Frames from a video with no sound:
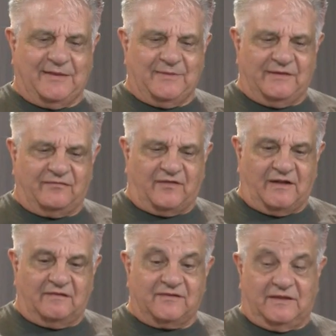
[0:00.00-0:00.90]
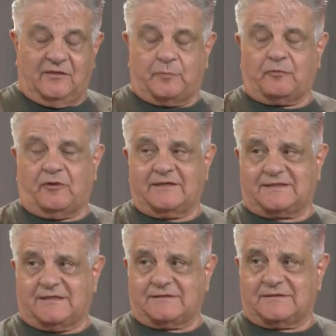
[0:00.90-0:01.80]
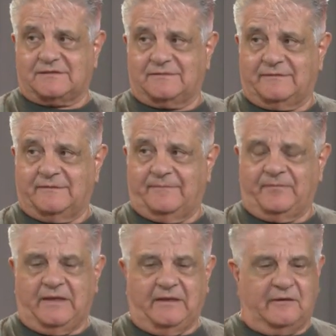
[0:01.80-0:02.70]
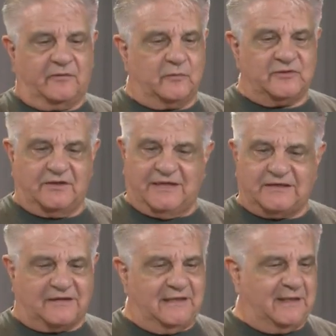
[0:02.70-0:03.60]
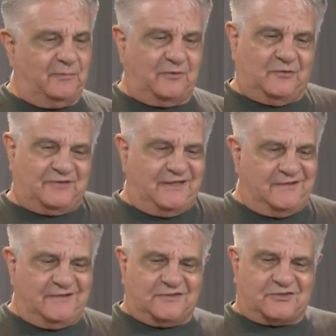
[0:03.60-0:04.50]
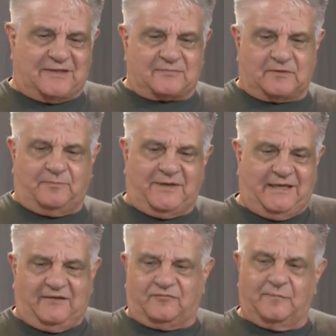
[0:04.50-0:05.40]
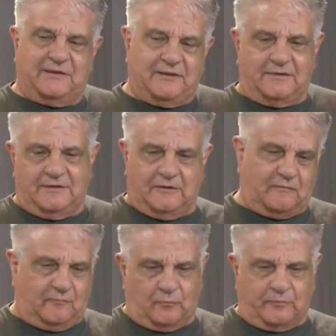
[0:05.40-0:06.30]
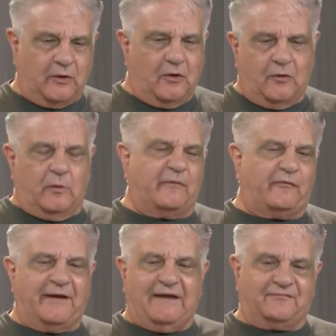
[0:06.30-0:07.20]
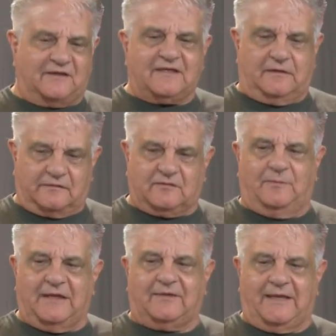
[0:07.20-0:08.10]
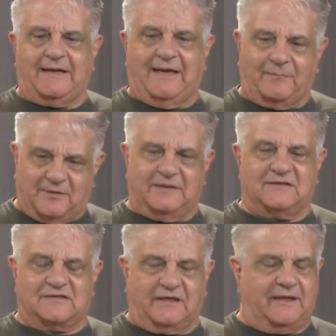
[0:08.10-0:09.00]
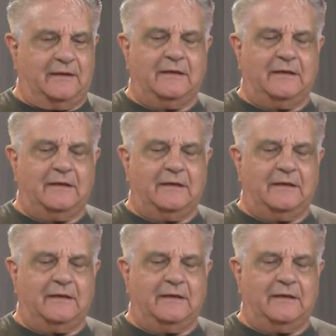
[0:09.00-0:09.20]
them involved in the process. In other words, you're not in it because hey, this job's going to pay half a million a year, and whoever I have to kill to make that happen, it's done.